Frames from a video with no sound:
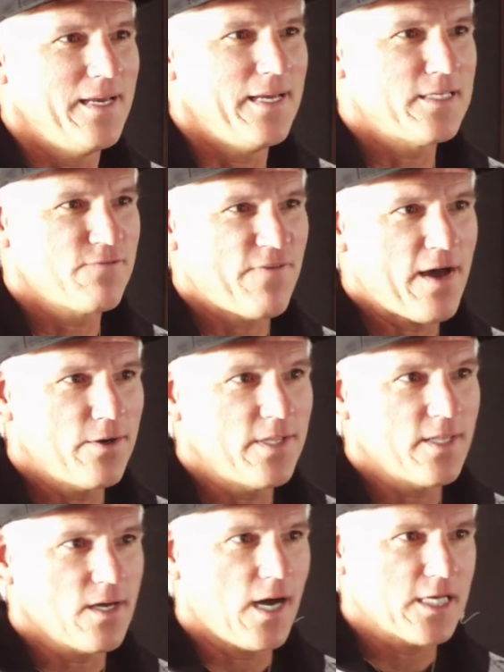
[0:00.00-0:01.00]
It's found in
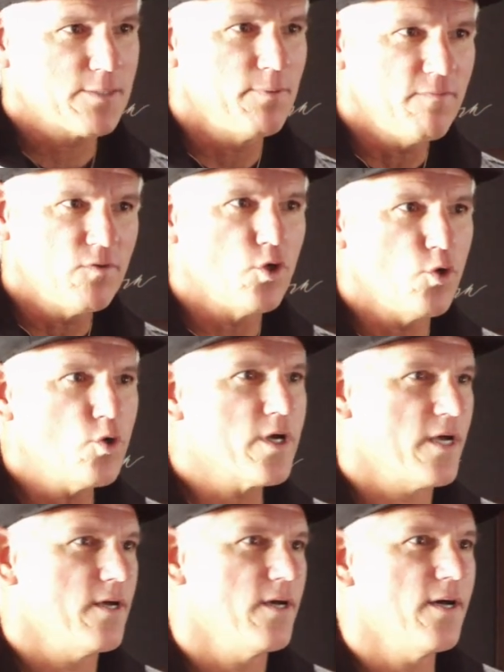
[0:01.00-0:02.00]
the Gospel of Luke,
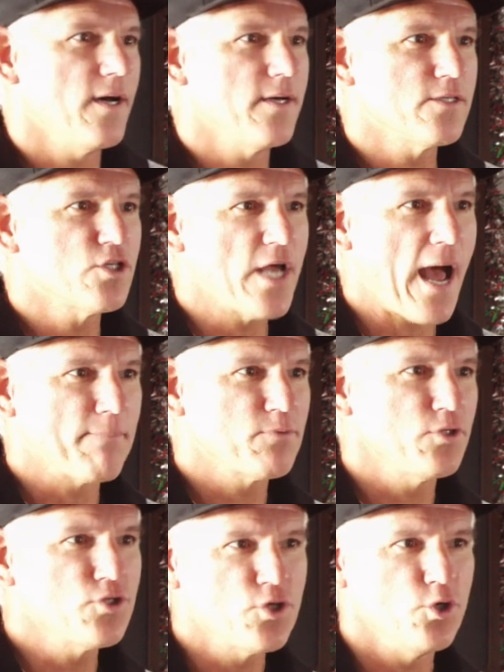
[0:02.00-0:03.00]
uh,
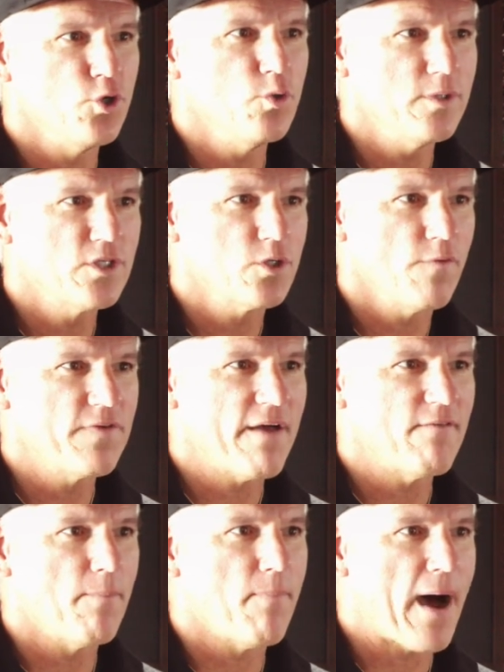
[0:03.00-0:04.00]
chapter two. And so if you
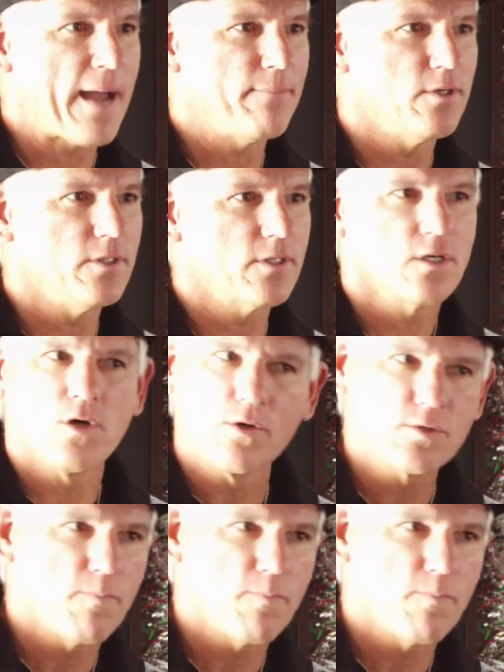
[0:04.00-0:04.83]
have a Bible close